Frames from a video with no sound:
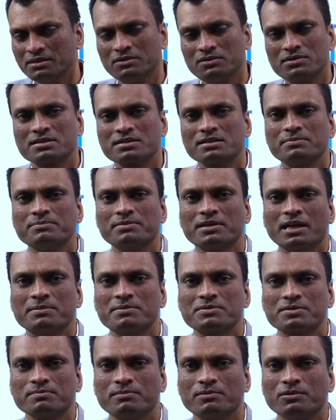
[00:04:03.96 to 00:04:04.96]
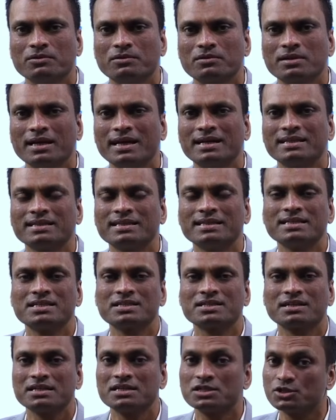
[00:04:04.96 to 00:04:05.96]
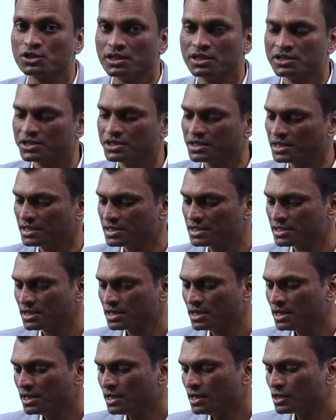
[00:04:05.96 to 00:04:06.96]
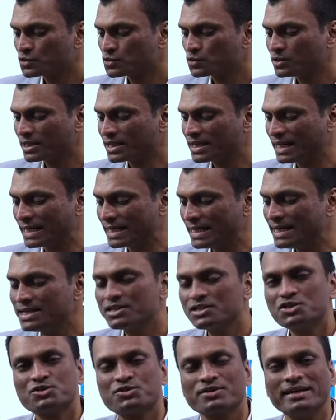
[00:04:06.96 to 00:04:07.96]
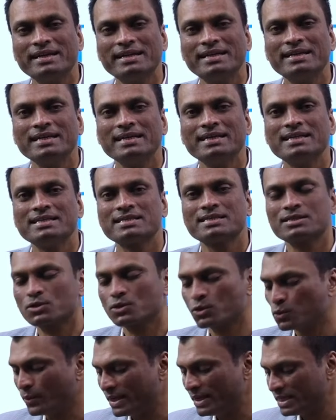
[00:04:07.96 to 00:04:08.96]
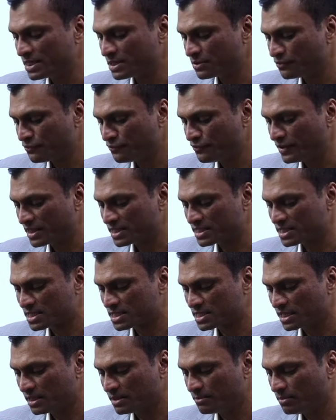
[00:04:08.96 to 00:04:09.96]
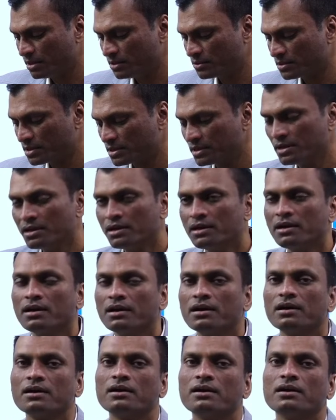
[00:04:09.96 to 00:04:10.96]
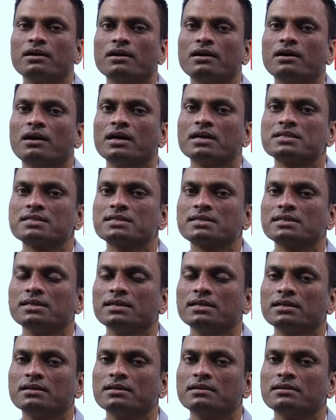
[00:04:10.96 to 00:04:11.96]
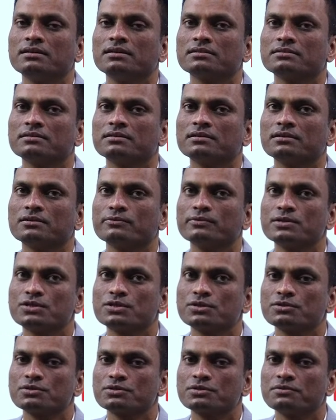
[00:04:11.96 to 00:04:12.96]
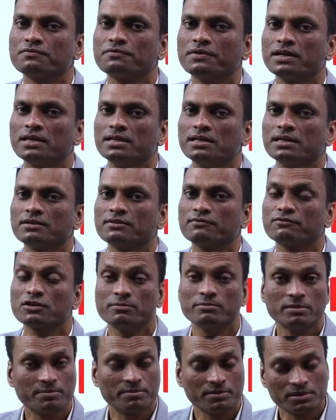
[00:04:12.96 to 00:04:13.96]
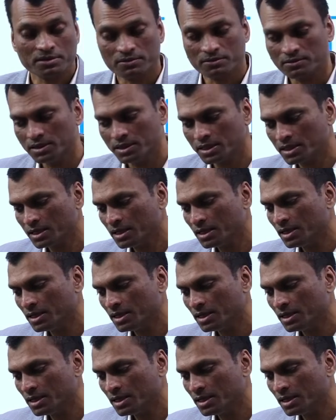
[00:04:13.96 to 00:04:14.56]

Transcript: or sometimes more, and they start changing it, so the current trend is quite fixed about asking the questions of IR from a particular